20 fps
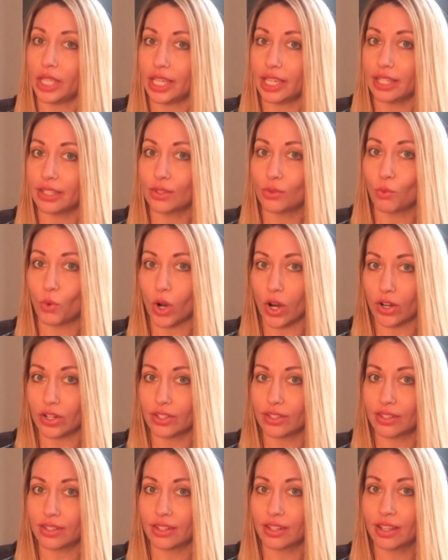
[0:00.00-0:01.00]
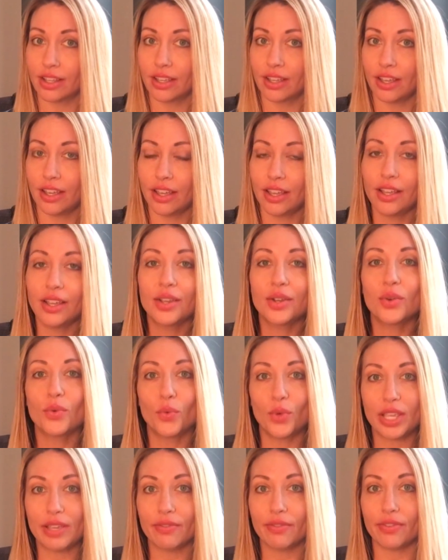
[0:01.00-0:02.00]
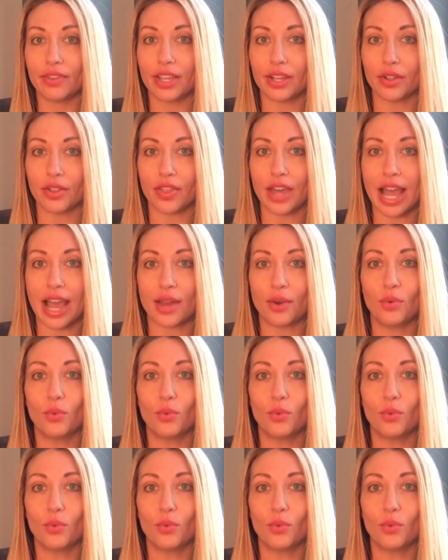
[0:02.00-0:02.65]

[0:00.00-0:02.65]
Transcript: We solved both of these situations.